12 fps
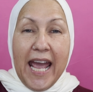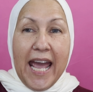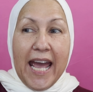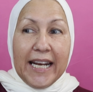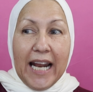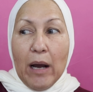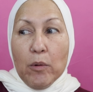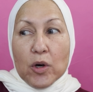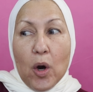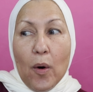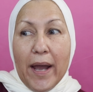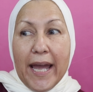And I will
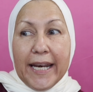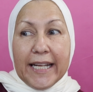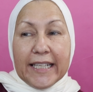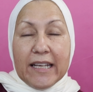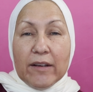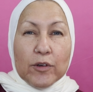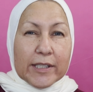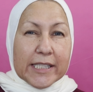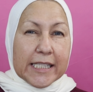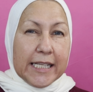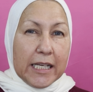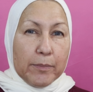go ahead and give you a
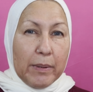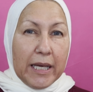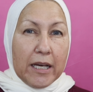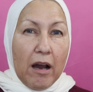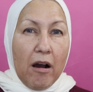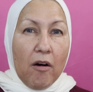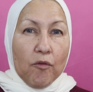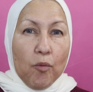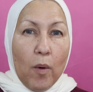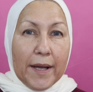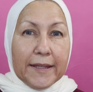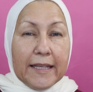sneak peek of
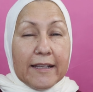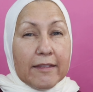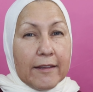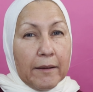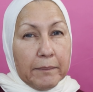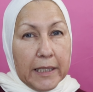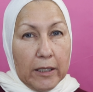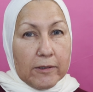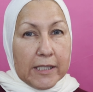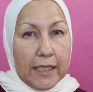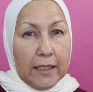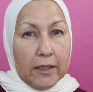what the
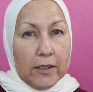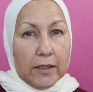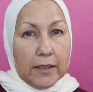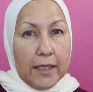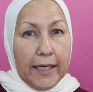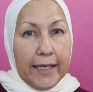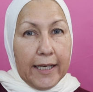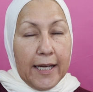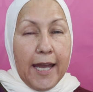thumbnail's gonna look like.